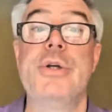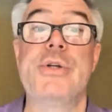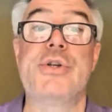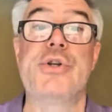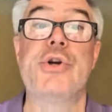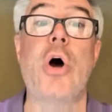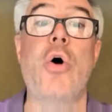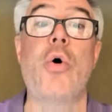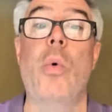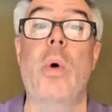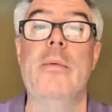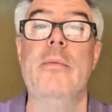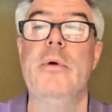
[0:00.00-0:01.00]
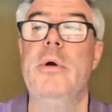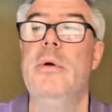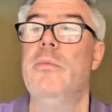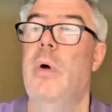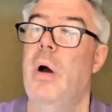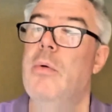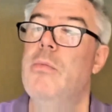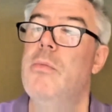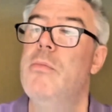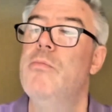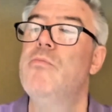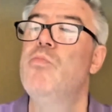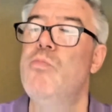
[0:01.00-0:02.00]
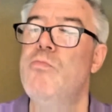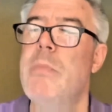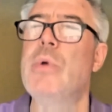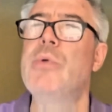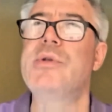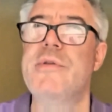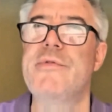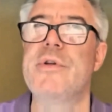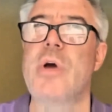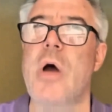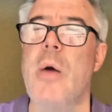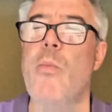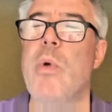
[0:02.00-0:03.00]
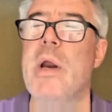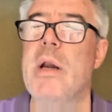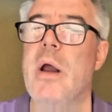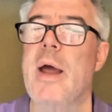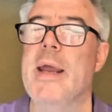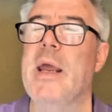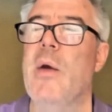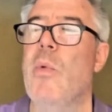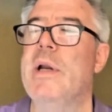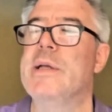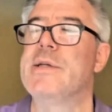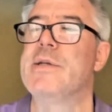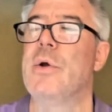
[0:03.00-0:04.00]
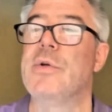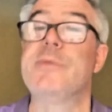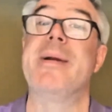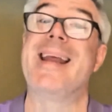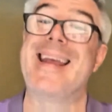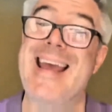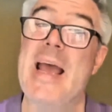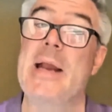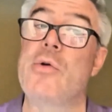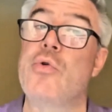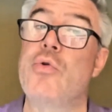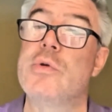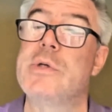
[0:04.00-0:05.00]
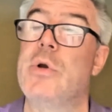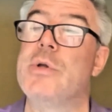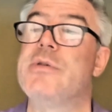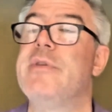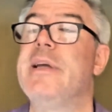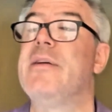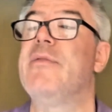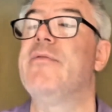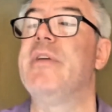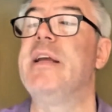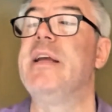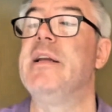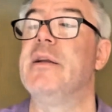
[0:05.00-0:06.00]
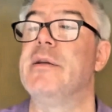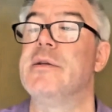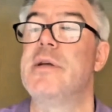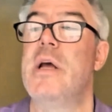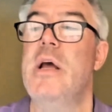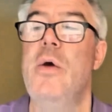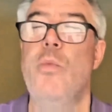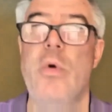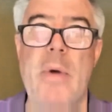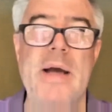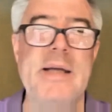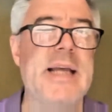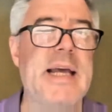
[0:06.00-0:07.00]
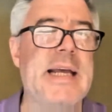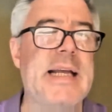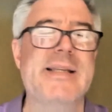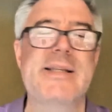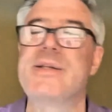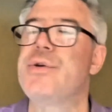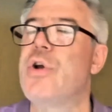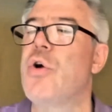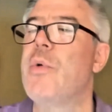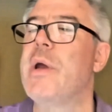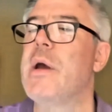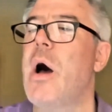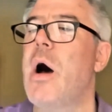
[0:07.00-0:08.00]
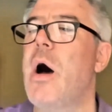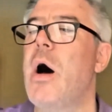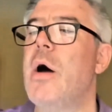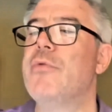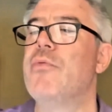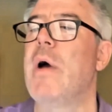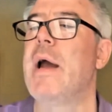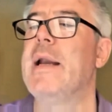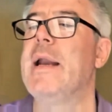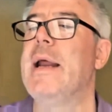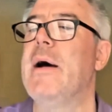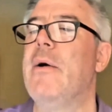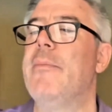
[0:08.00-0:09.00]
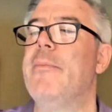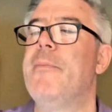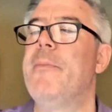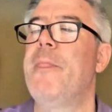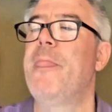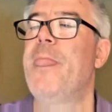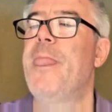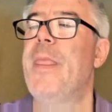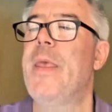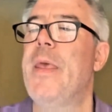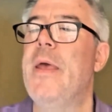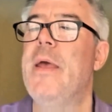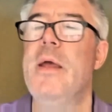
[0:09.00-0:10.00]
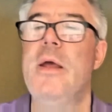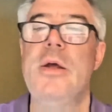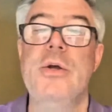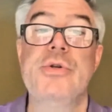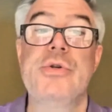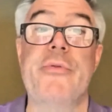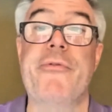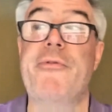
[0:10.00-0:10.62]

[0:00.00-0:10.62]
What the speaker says: To snow. Well, most of the time we like it when it snows, but it can cause lots of inconvenience. We might say it's snowing hard right now. To